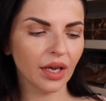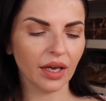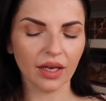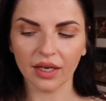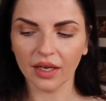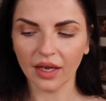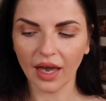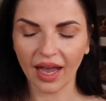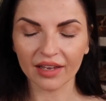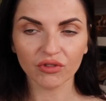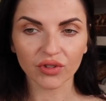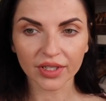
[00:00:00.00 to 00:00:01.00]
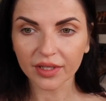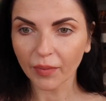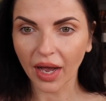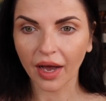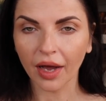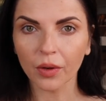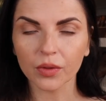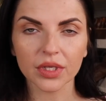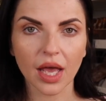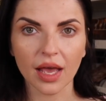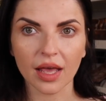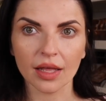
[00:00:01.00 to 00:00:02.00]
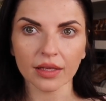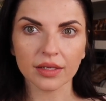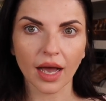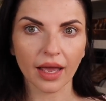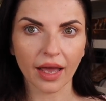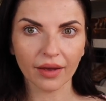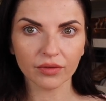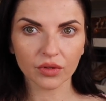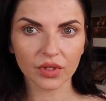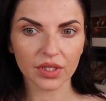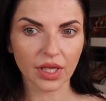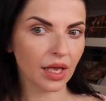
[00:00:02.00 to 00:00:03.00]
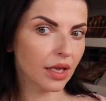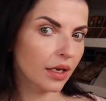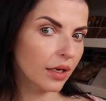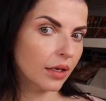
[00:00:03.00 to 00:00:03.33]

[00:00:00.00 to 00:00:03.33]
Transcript: I tried them out, and I have to say,